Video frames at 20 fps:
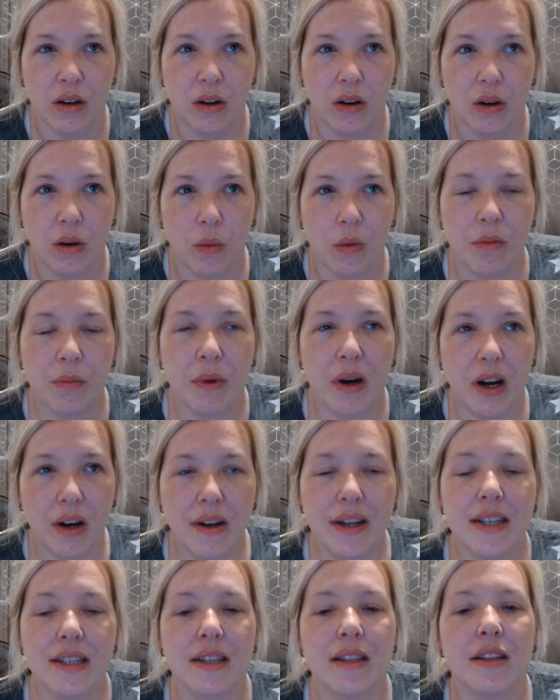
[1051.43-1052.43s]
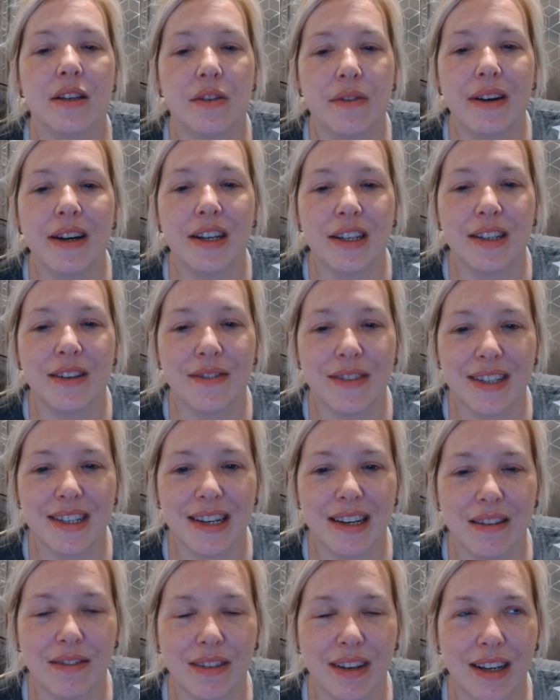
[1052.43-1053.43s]
with my eyes in the direction of the
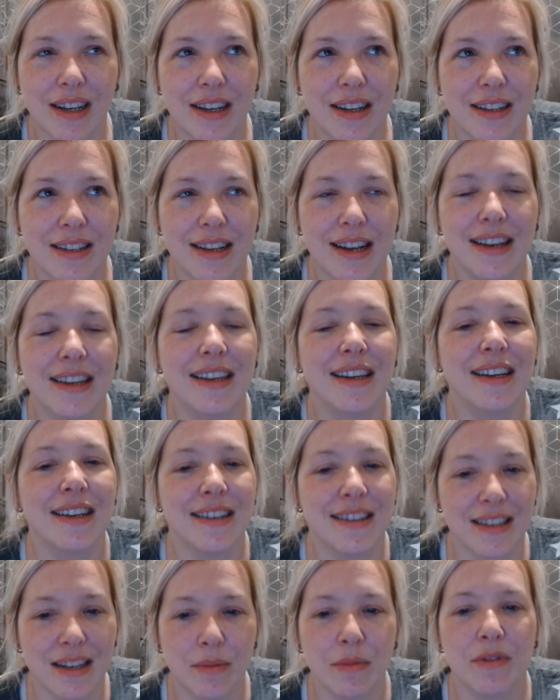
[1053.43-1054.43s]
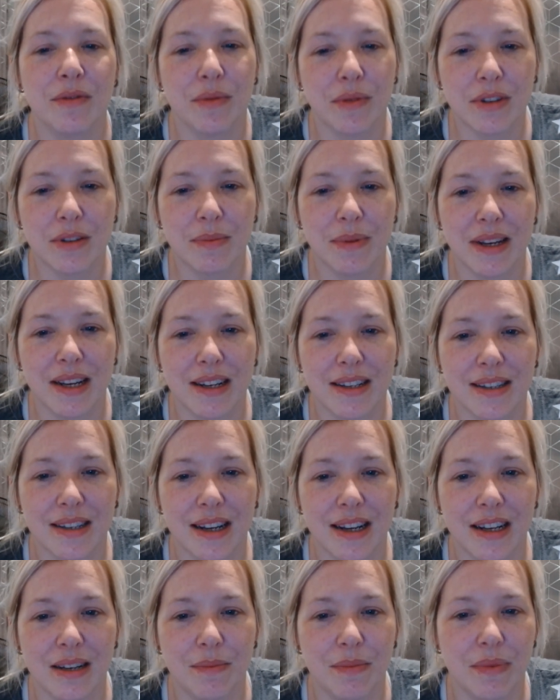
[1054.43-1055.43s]
TV, taking in some of what's being
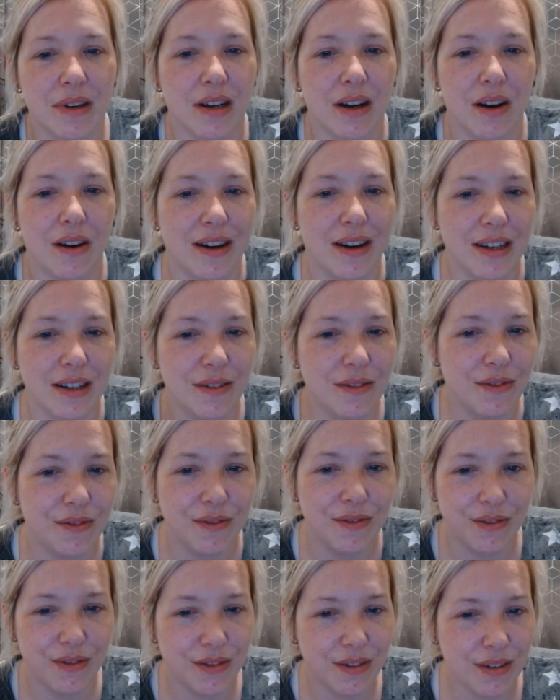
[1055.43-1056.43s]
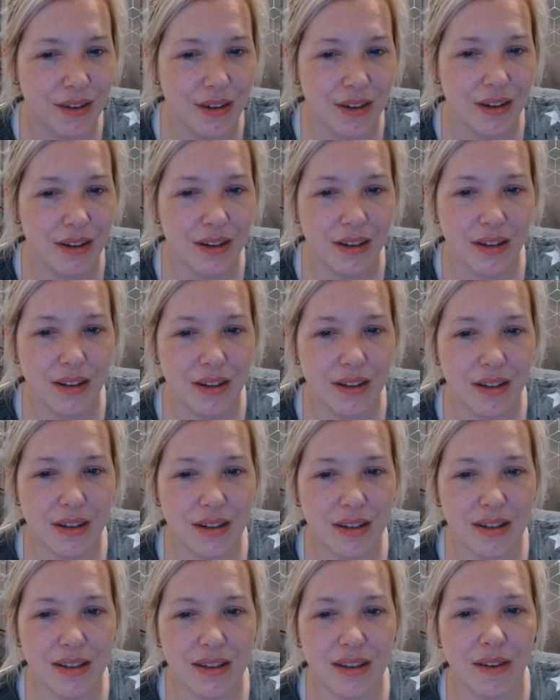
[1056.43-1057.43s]
said, but kind of
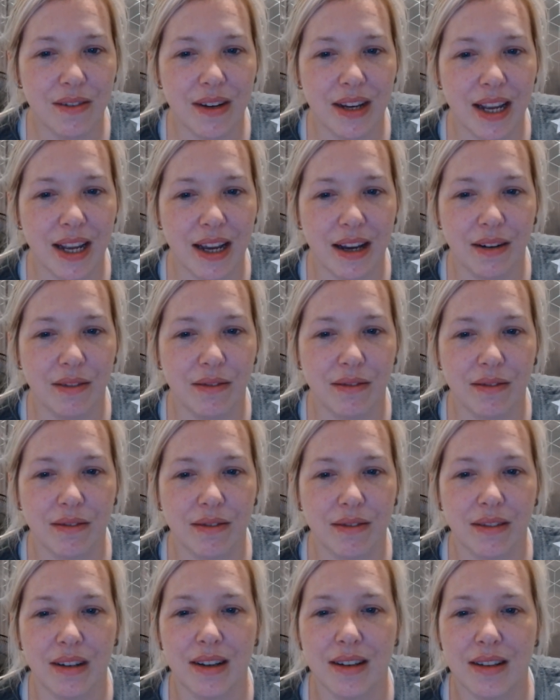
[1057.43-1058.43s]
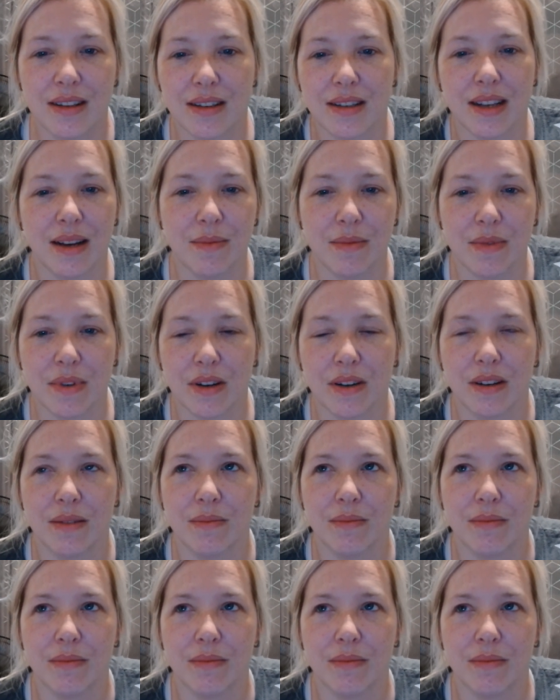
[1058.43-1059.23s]
zoning out at the same time.